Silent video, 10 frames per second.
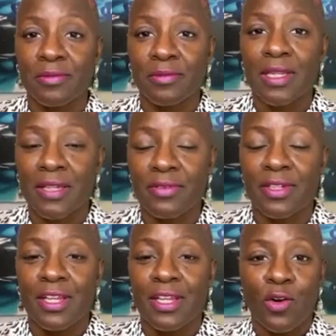I love it.
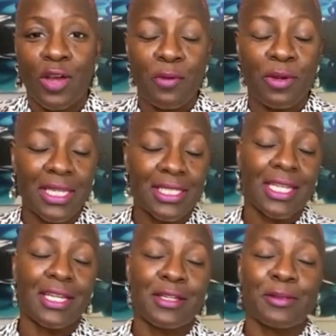Okay, well, let's
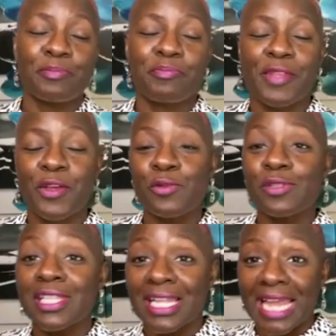um go
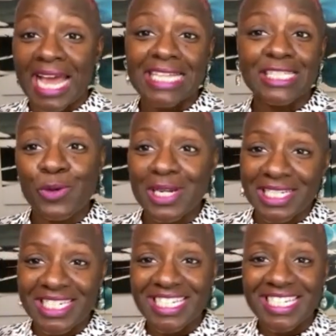to the last
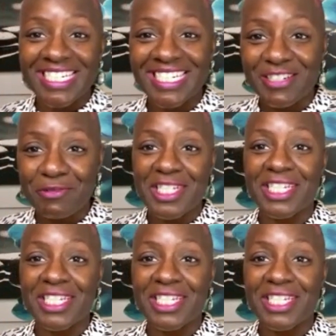question, which